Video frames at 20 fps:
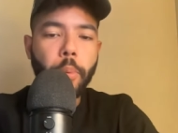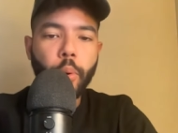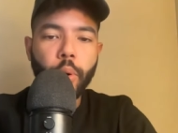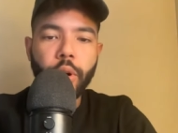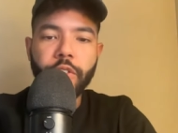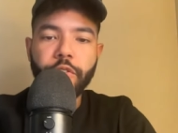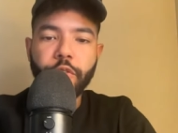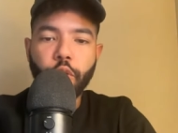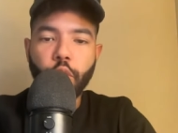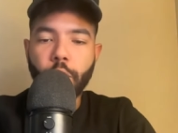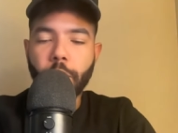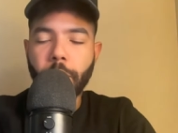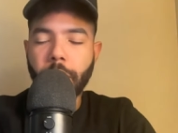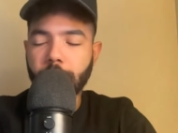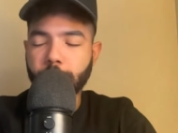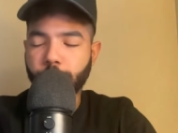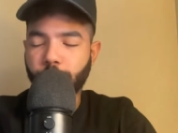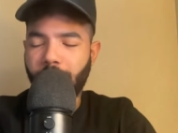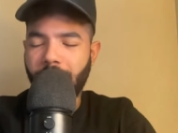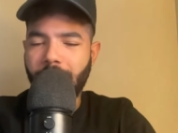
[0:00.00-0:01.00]
0.4
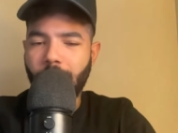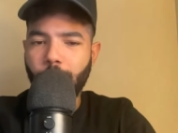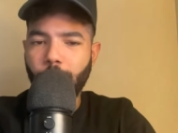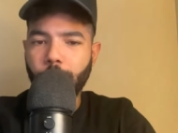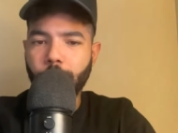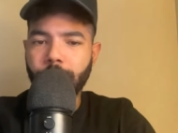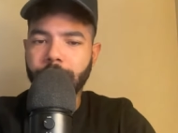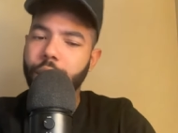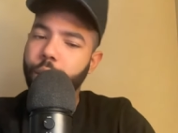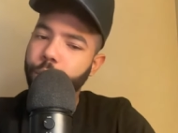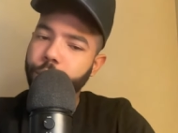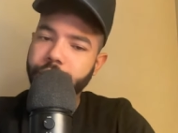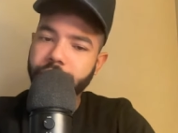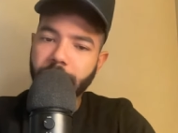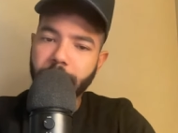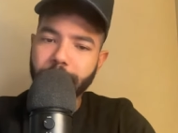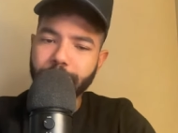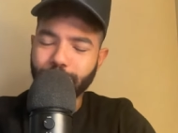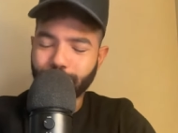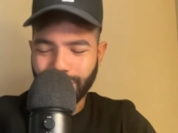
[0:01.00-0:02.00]
miles per hour. It was
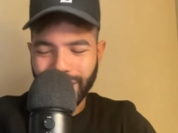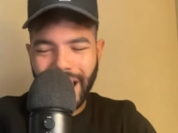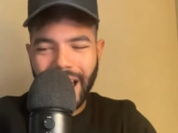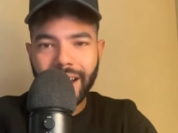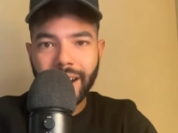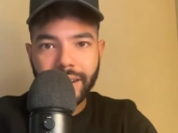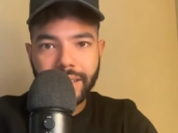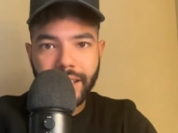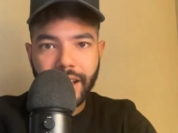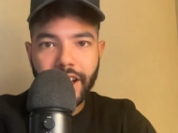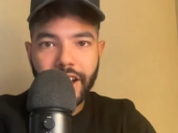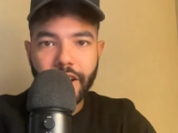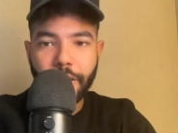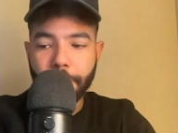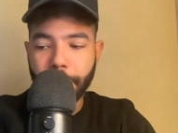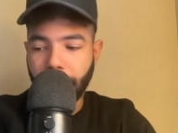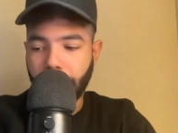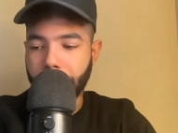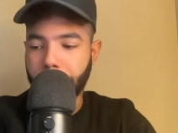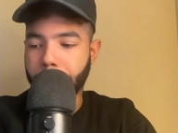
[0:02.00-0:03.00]
up, so not a
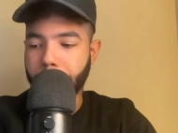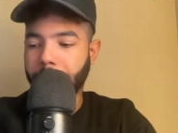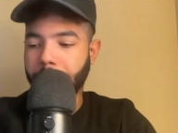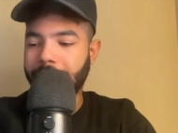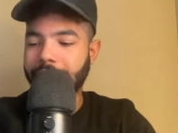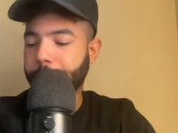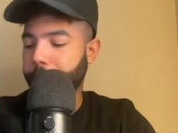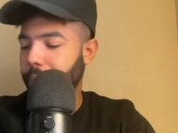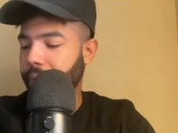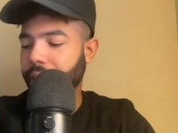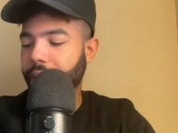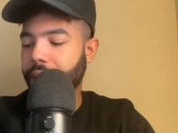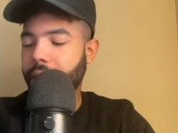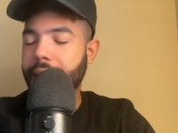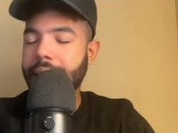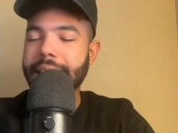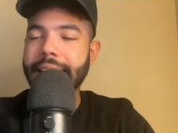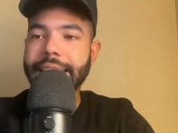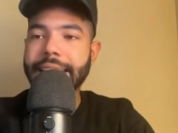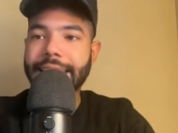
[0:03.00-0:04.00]
ton, but it's been
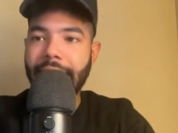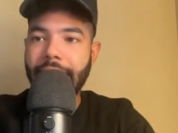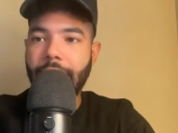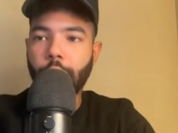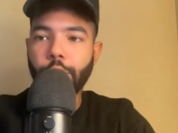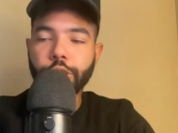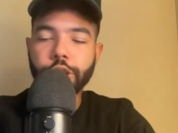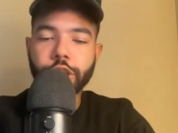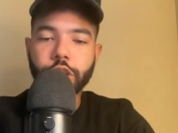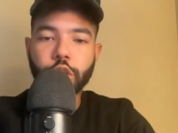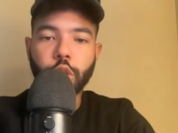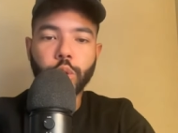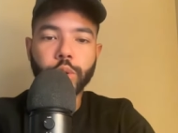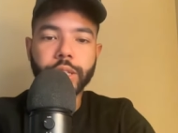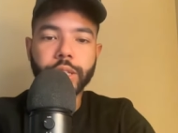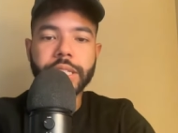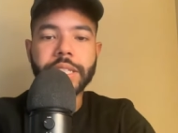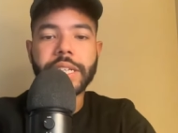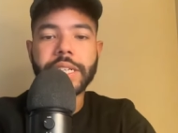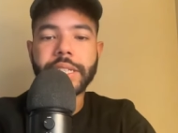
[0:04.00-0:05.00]
down to
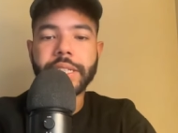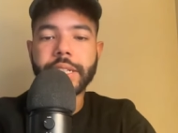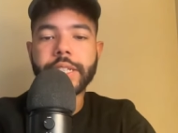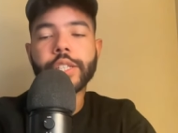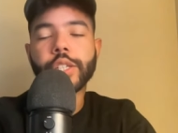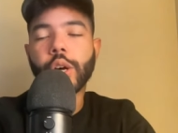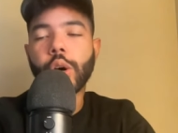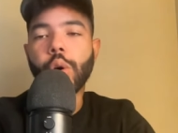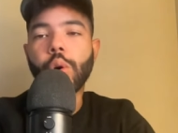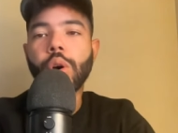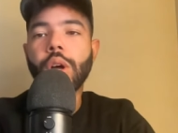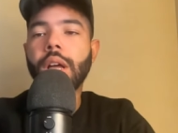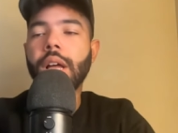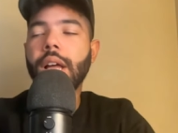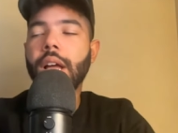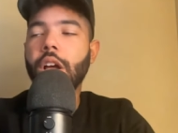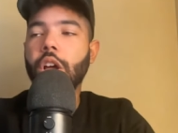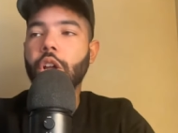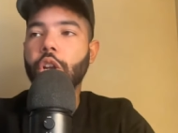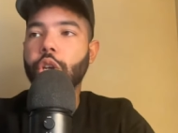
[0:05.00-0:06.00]
start the season. So
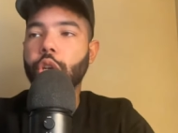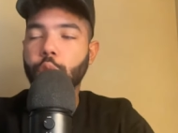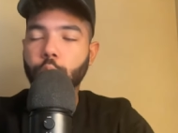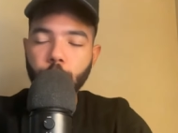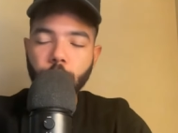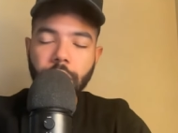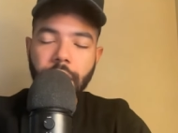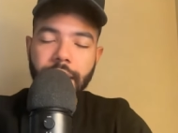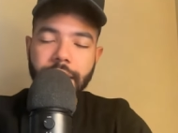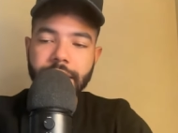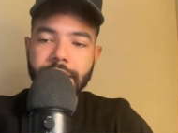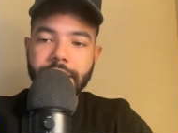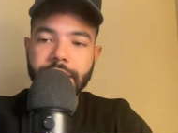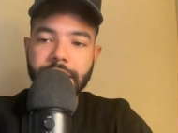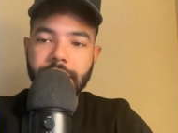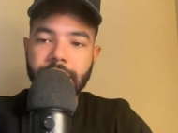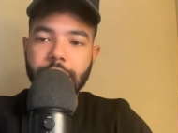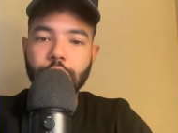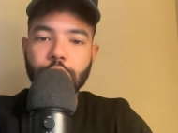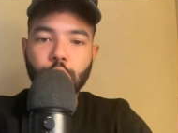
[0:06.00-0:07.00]
do like to
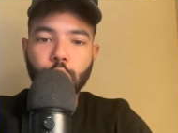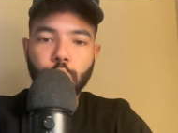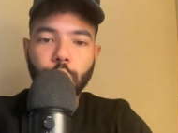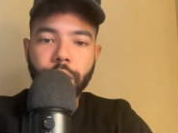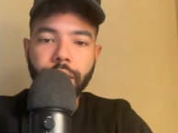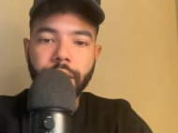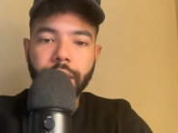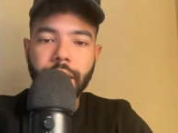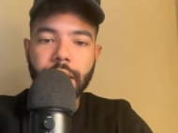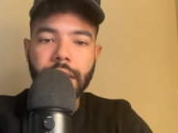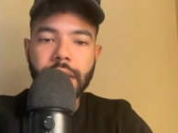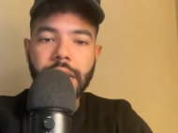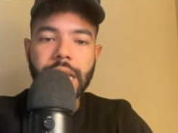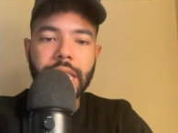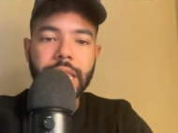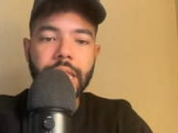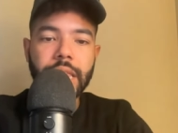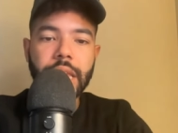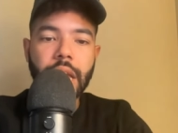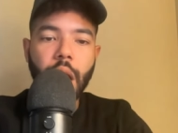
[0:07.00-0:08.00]
see it trending
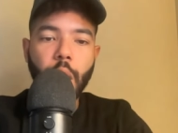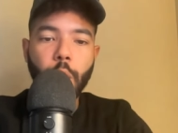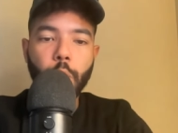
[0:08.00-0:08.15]
in the